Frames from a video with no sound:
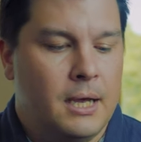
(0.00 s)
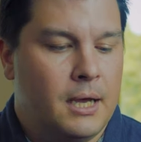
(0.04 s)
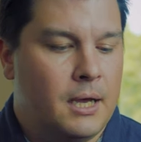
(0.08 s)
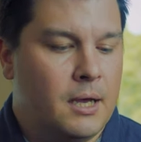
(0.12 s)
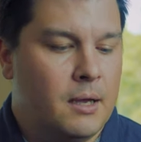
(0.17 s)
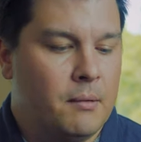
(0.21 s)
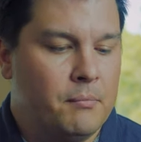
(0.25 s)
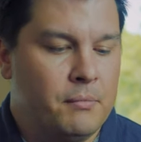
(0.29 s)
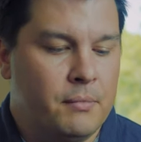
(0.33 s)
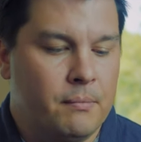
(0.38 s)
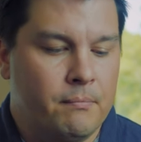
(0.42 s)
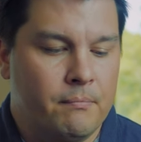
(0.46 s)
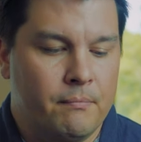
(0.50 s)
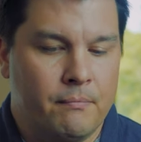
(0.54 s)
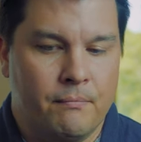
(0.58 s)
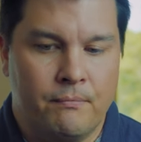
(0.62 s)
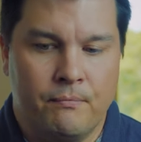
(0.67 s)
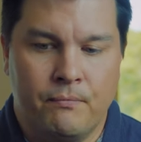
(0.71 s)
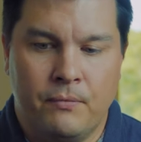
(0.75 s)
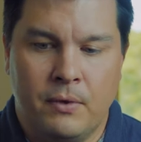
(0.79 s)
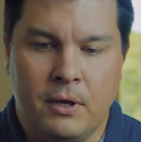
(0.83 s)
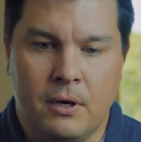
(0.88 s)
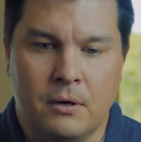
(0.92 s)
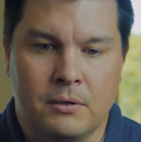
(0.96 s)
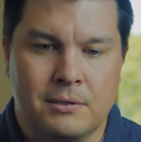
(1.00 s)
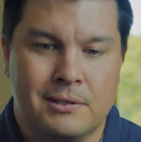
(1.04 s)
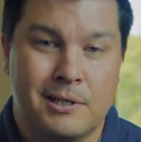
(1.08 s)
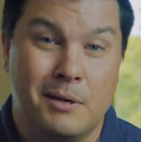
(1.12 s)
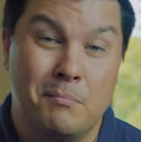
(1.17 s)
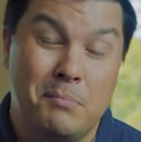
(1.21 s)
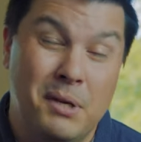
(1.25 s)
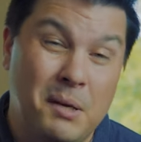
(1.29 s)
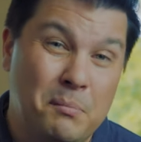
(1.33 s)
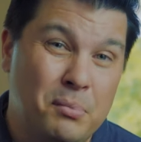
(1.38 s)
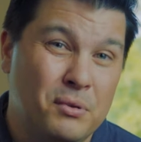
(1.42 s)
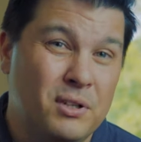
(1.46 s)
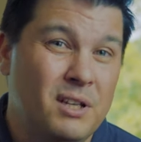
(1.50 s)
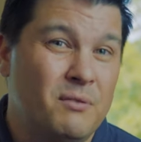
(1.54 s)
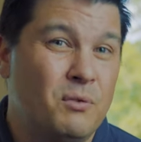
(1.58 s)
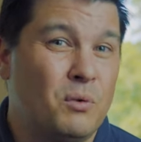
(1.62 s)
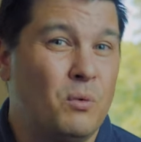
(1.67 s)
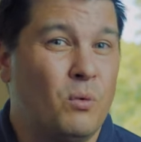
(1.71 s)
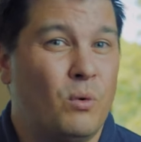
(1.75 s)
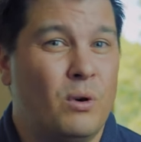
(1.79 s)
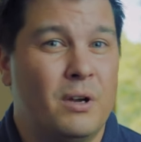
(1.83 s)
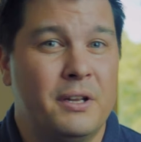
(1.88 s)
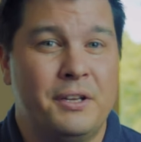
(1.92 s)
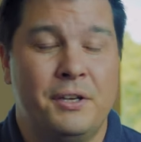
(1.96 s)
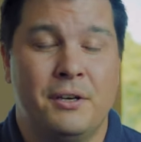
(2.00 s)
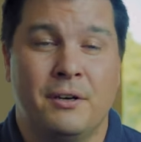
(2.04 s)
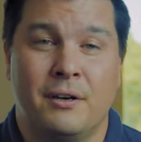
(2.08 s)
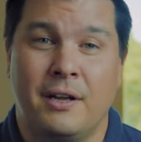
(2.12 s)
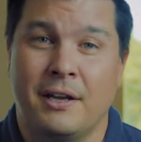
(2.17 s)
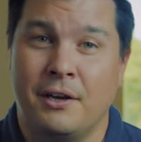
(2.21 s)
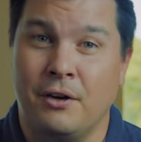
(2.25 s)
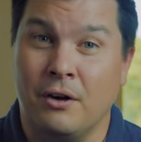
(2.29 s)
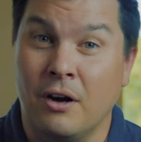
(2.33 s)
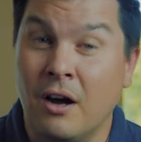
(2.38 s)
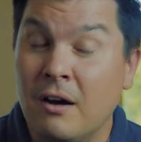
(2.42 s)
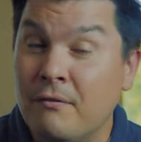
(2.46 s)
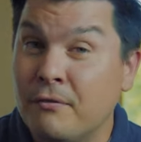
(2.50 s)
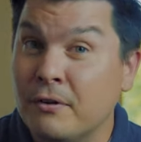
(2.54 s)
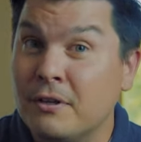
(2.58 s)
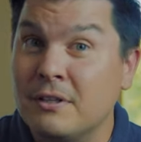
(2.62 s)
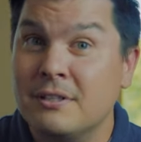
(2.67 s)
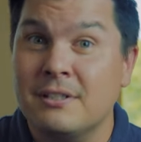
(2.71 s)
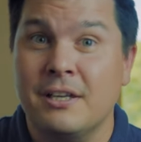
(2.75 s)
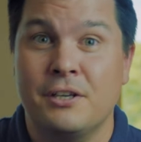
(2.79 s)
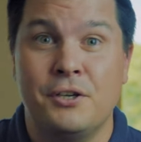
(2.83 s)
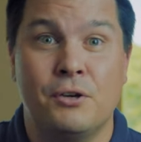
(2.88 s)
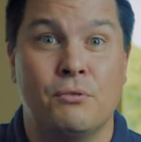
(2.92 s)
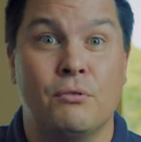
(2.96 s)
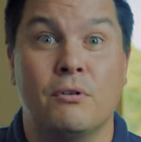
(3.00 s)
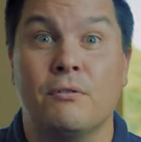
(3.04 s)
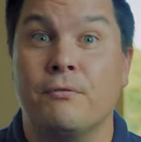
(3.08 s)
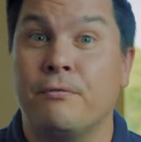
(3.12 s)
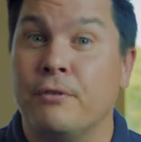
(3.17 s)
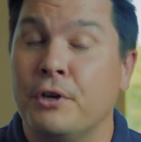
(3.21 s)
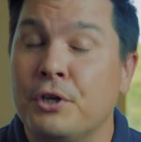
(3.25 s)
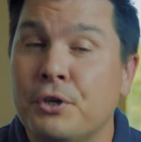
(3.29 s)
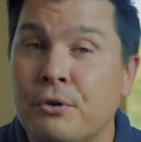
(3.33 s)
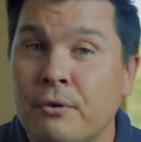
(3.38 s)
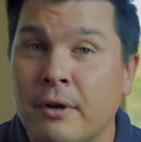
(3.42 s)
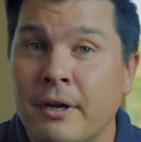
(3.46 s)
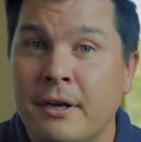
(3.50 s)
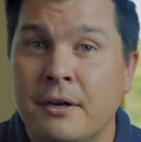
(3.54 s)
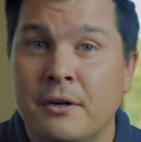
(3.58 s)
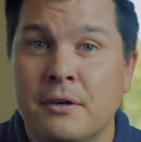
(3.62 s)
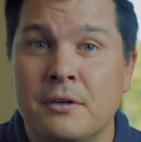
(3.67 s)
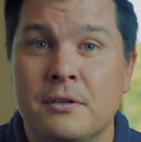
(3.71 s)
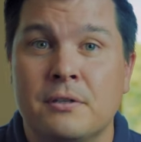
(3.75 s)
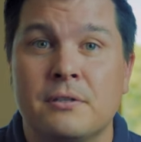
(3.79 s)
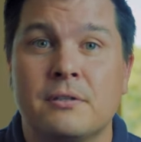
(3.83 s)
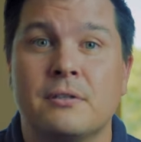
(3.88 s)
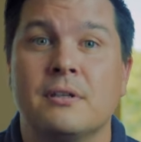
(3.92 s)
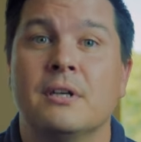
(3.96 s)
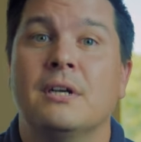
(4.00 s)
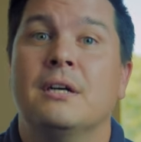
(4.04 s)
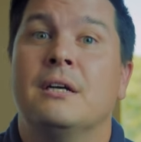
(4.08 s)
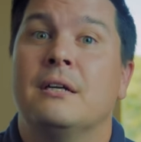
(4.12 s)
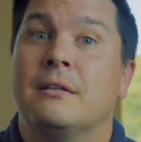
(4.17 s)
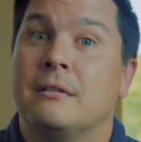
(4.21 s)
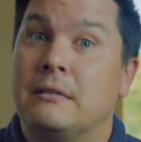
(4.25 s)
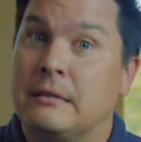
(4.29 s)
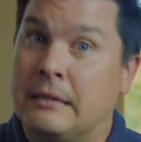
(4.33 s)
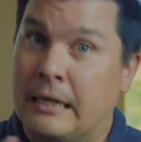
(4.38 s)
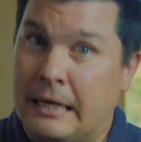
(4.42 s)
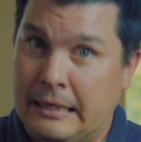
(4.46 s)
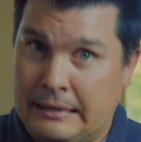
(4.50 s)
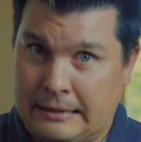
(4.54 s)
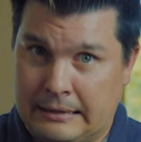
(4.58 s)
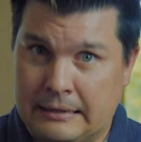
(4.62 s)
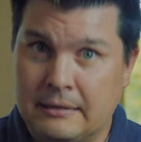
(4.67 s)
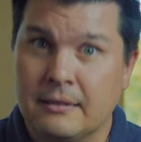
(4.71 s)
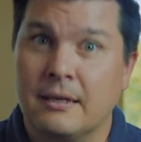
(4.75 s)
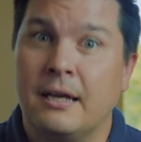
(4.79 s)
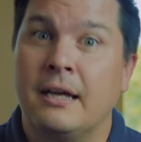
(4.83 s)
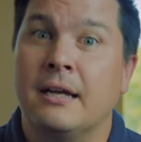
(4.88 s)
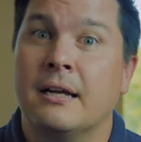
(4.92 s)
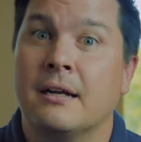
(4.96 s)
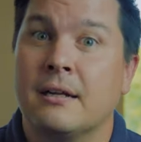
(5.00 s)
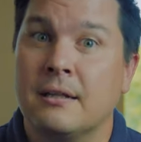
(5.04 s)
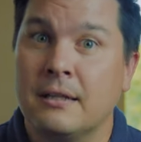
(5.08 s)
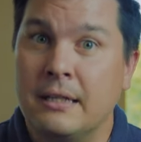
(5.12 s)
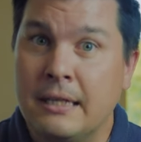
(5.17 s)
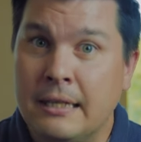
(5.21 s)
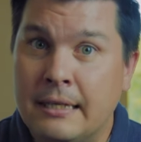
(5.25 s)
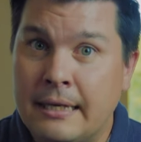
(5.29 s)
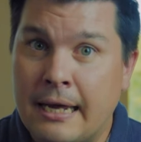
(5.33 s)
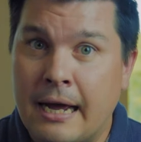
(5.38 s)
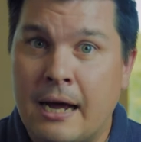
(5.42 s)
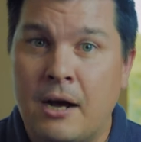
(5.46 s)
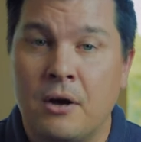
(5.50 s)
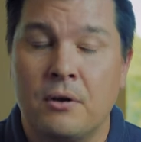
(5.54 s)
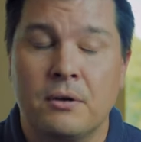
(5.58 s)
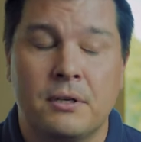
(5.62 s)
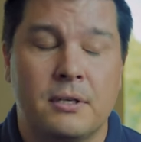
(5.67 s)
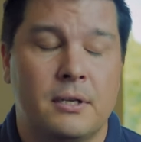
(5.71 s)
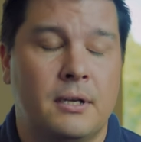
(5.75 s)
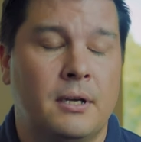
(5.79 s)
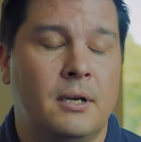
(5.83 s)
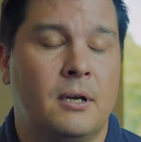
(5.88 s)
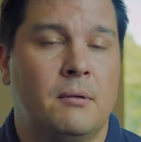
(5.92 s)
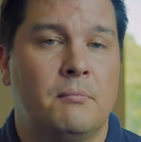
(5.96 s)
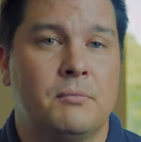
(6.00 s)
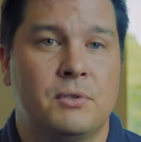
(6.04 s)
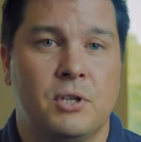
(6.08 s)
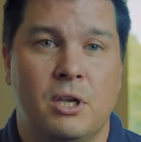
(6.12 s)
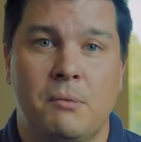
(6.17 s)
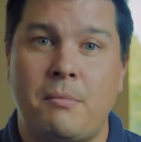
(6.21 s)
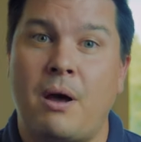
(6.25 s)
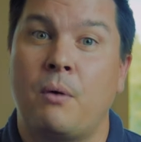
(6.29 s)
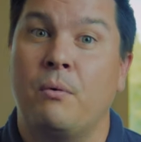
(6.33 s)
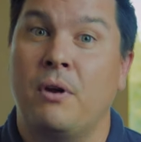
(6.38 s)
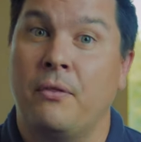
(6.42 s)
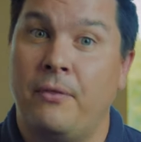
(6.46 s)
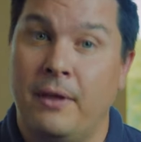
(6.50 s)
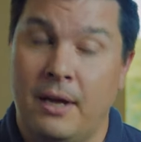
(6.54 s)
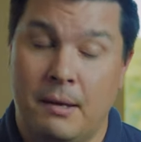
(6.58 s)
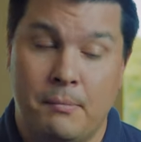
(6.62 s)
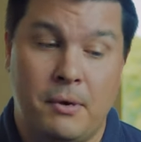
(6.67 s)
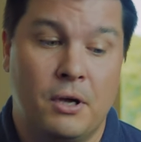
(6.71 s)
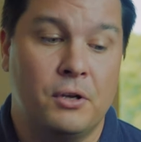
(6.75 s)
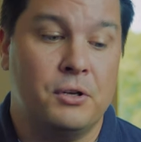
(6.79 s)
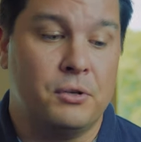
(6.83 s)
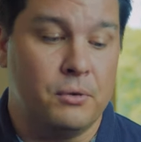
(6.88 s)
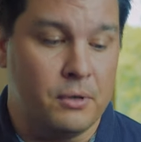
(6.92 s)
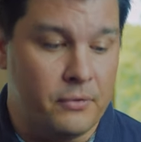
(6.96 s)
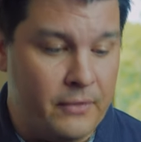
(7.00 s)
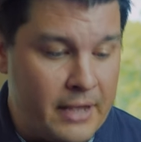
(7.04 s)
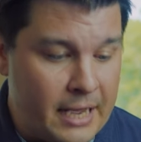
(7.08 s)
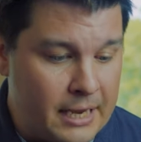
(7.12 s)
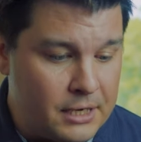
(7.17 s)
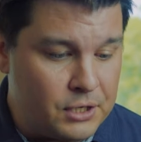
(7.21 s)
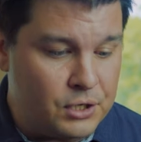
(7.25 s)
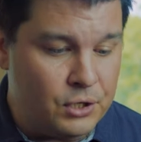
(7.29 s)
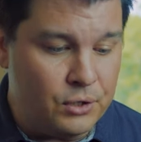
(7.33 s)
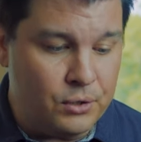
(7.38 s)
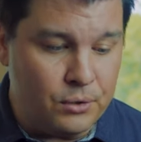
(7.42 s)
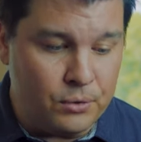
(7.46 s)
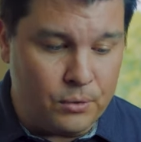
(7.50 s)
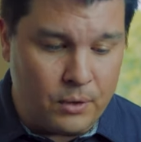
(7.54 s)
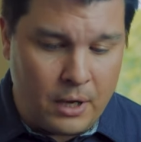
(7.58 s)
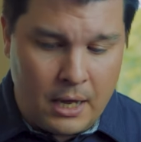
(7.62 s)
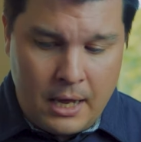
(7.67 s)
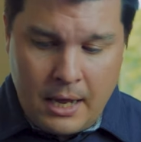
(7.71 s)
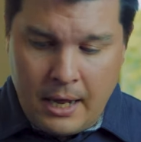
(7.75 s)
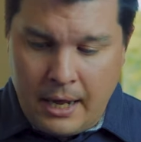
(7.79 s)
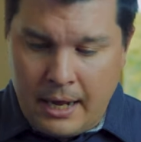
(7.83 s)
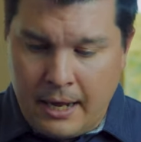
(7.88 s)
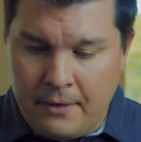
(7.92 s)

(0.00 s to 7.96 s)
Um, you know, some people even want your like your ovens and your refrigerators nice and, and cleaned out. Um, so you might want to think about doing that too.